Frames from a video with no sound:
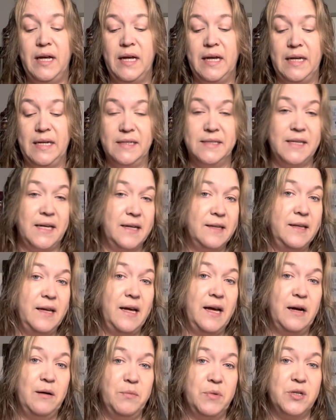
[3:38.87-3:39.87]
exactly
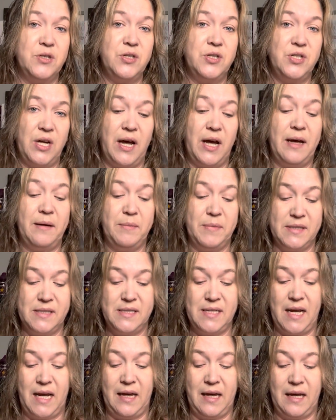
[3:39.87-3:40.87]
how much time it's
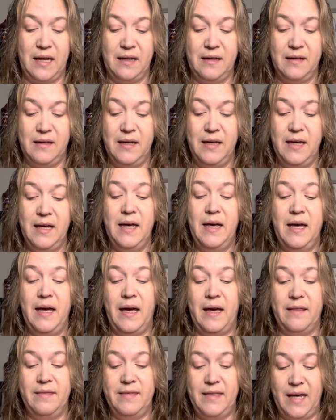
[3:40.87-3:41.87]
taking.
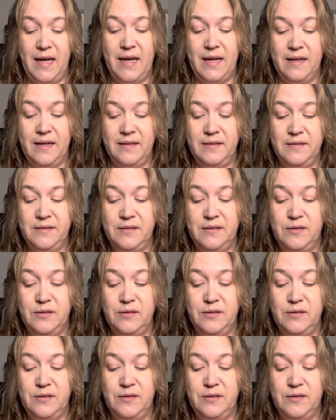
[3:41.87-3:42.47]
And then